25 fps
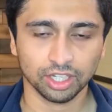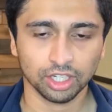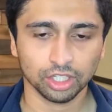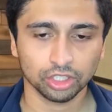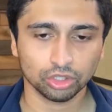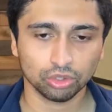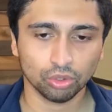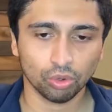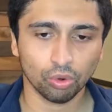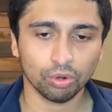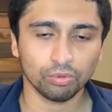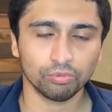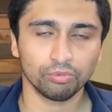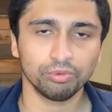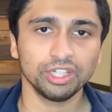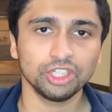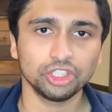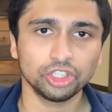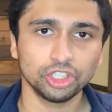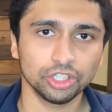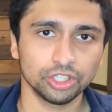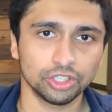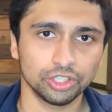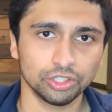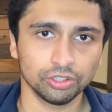So what we
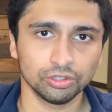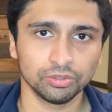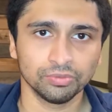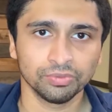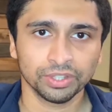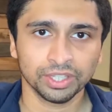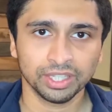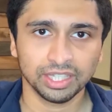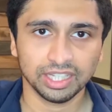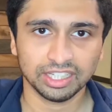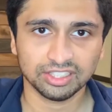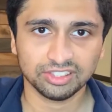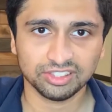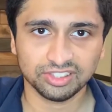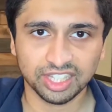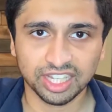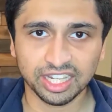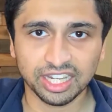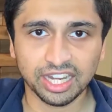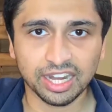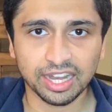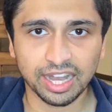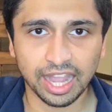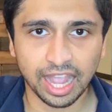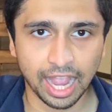should do is
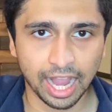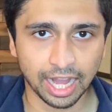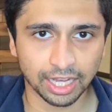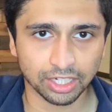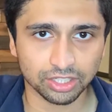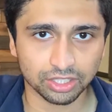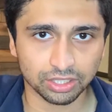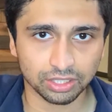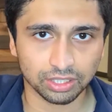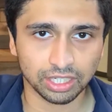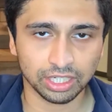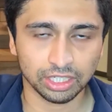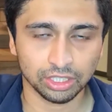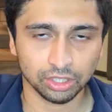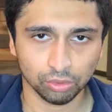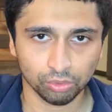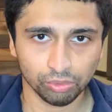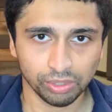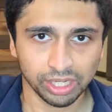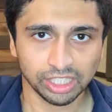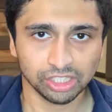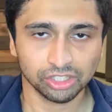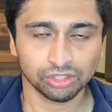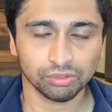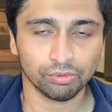think and act in the
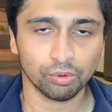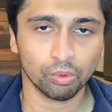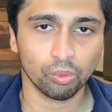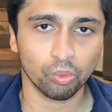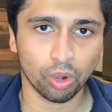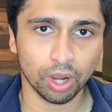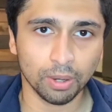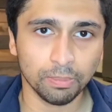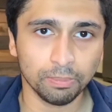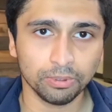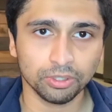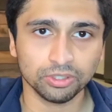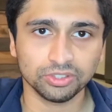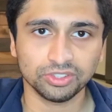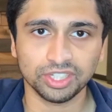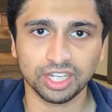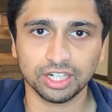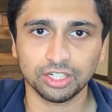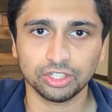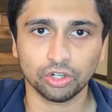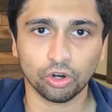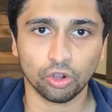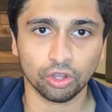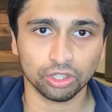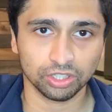ways of a one
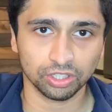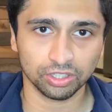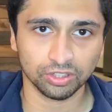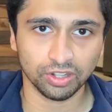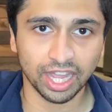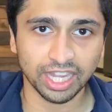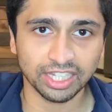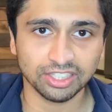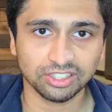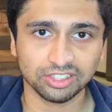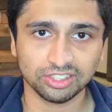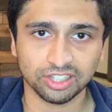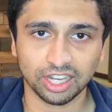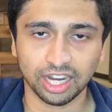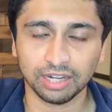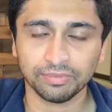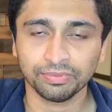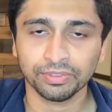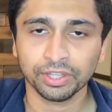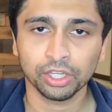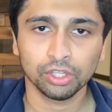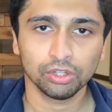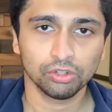percenter on the light side